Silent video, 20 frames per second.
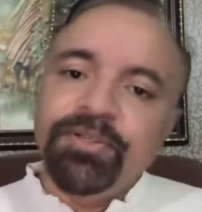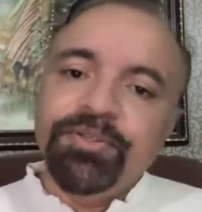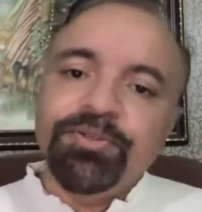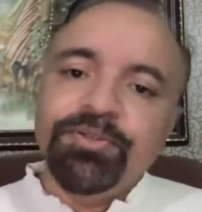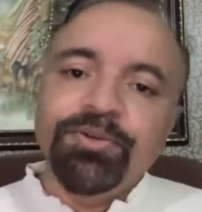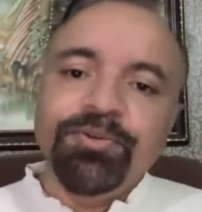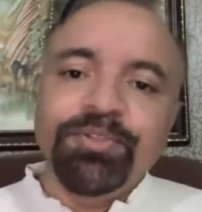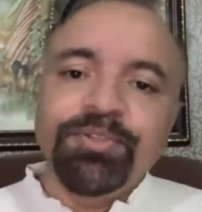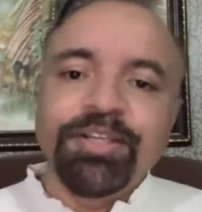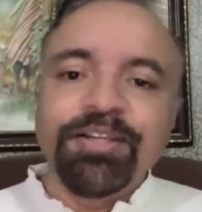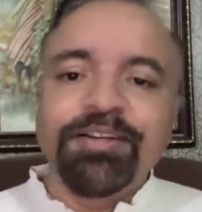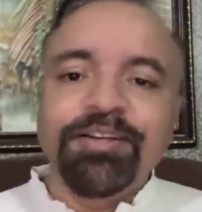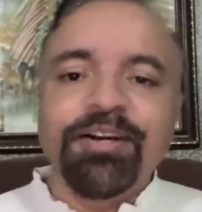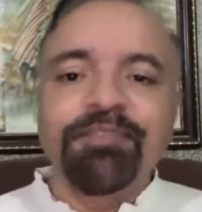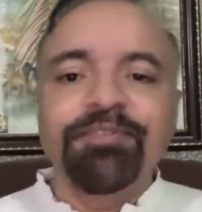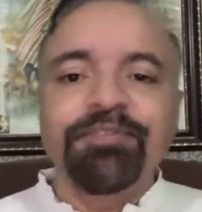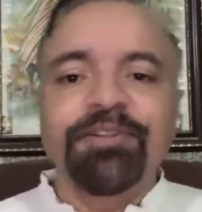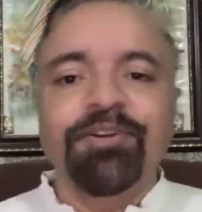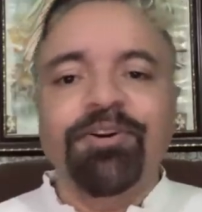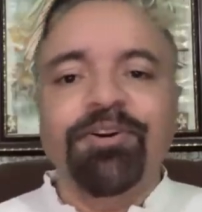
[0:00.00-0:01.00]
So they'll
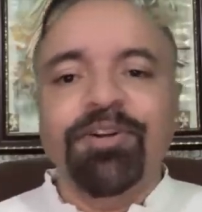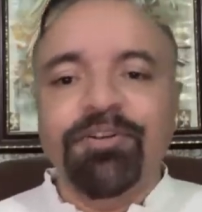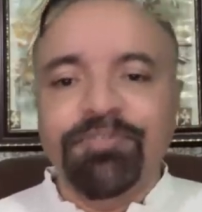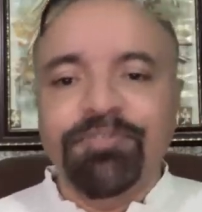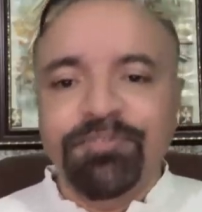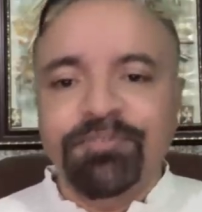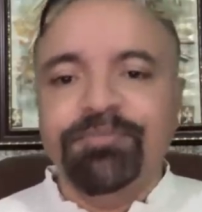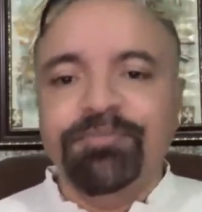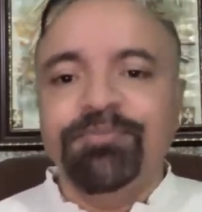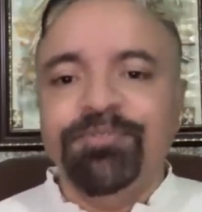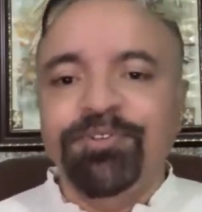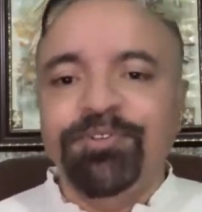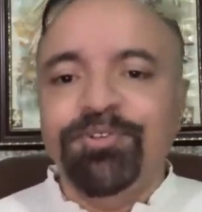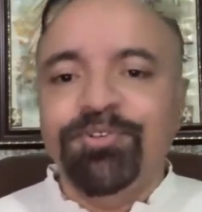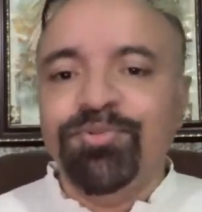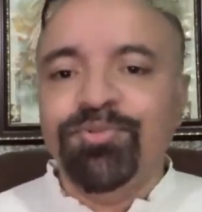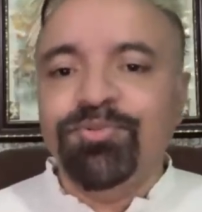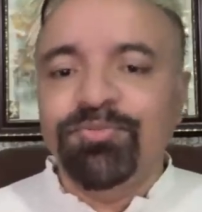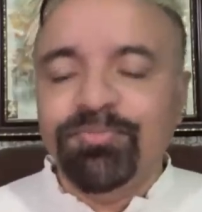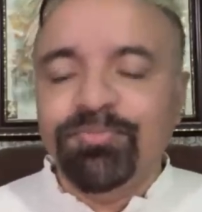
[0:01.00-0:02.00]
come with a lot of, we
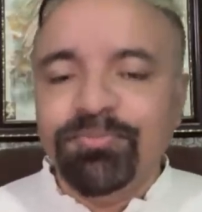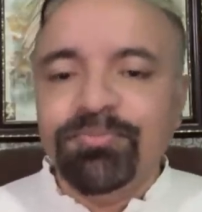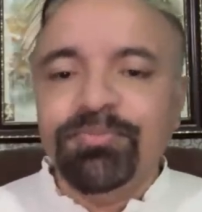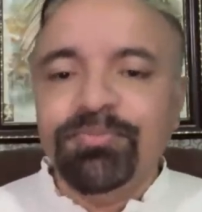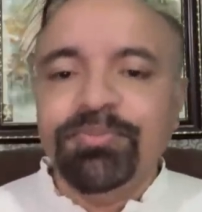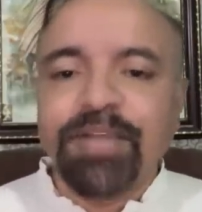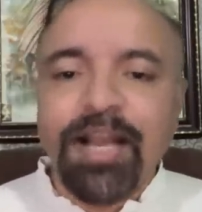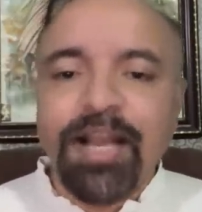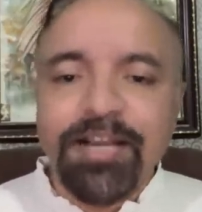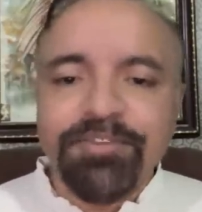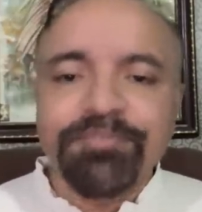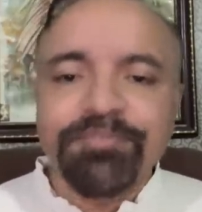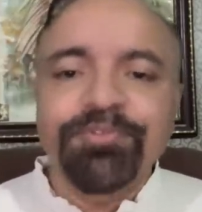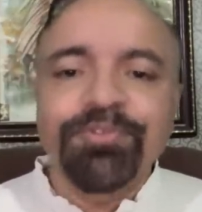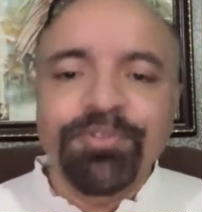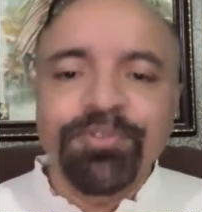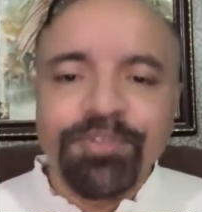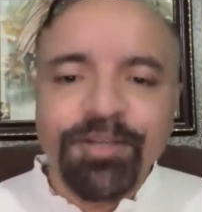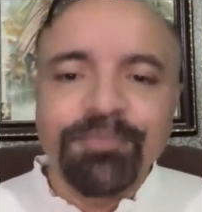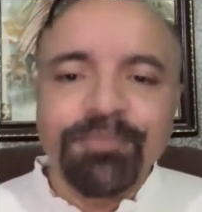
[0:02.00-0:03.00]
used to catch
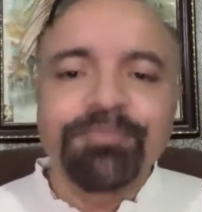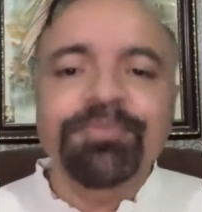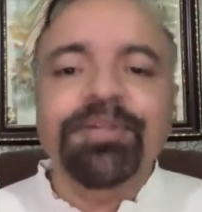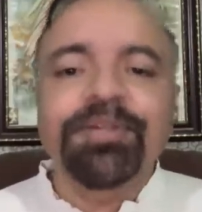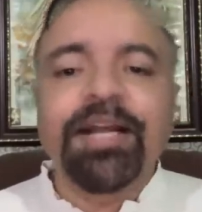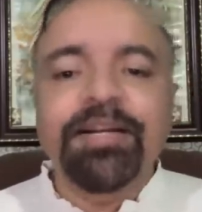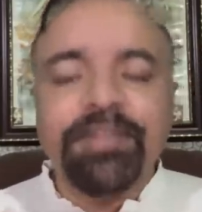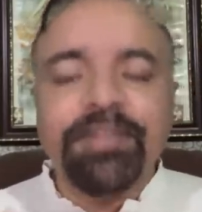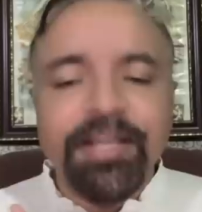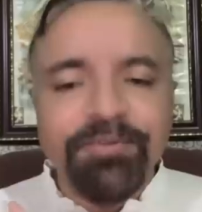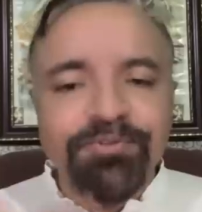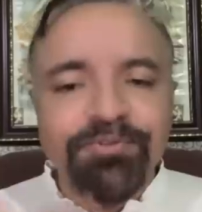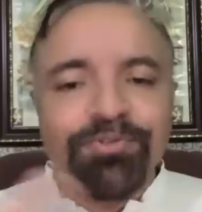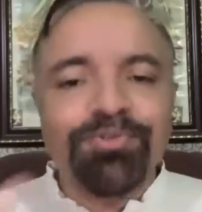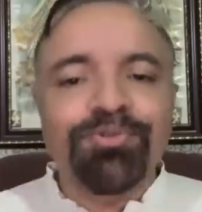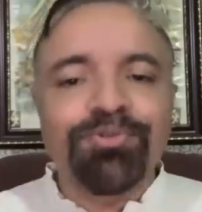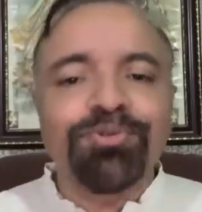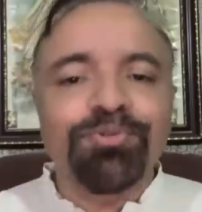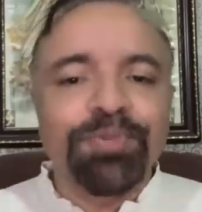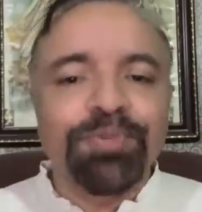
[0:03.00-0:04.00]
few of them. At times we
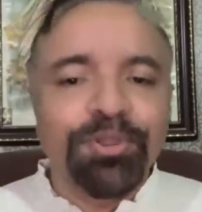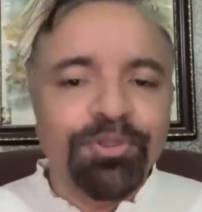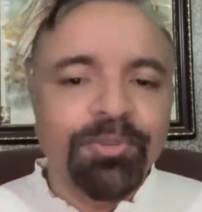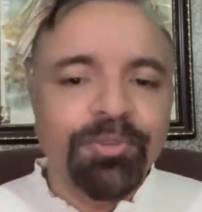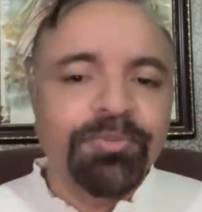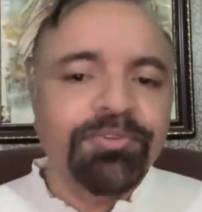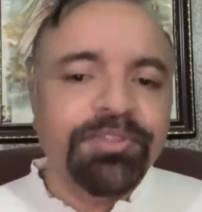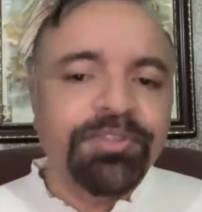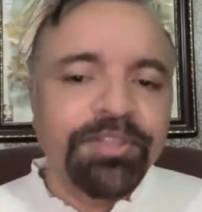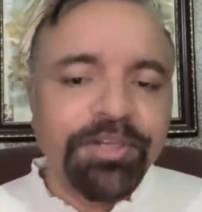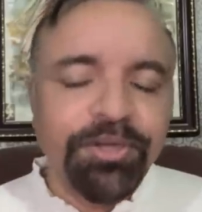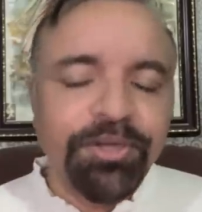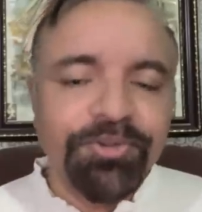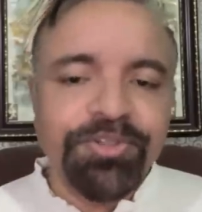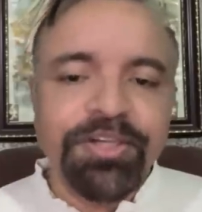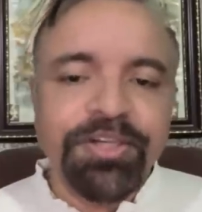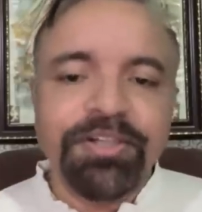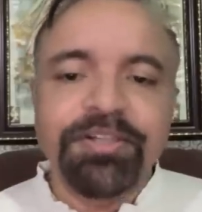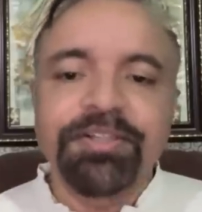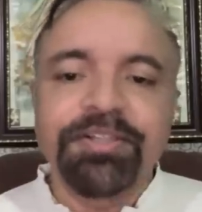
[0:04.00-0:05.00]
used to speak them radio
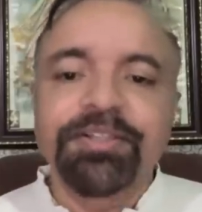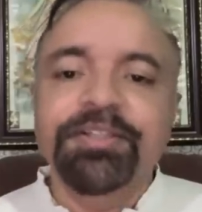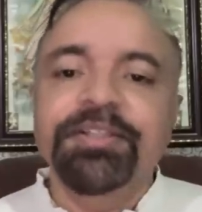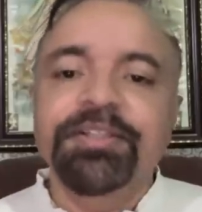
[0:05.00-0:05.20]
set.